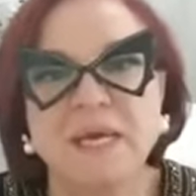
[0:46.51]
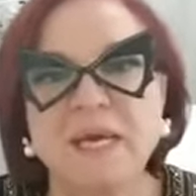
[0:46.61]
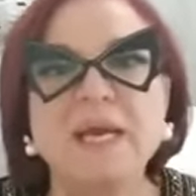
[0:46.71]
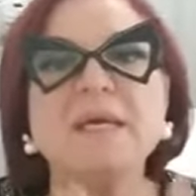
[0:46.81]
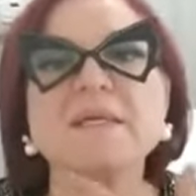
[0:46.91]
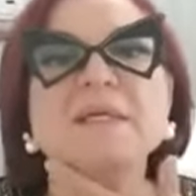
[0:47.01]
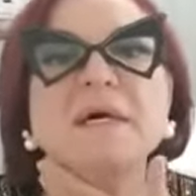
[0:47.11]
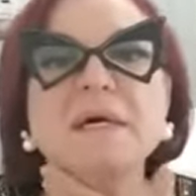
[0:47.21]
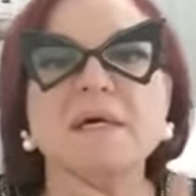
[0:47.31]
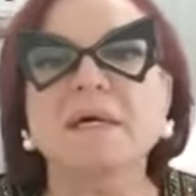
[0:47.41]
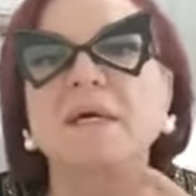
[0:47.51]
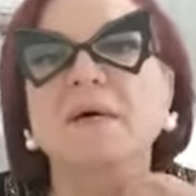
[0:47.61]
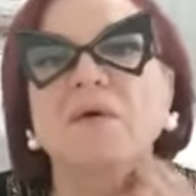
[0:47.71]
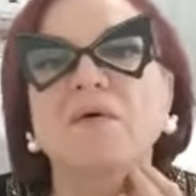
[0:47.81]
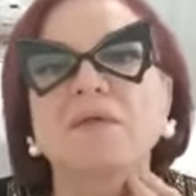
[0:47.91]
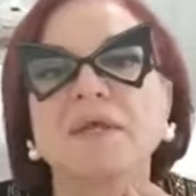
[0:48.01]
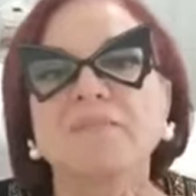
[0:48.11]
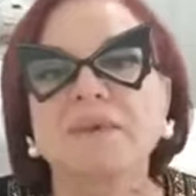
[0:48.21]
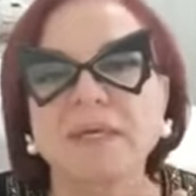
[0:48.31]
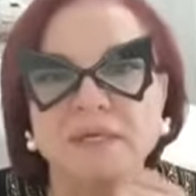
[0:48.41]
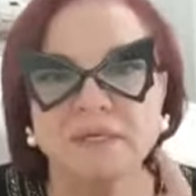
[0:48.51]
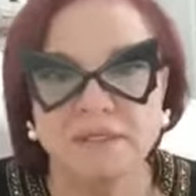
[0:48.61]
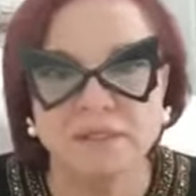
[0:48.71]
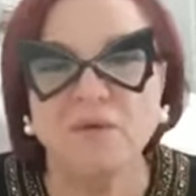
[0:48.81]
and on the beard,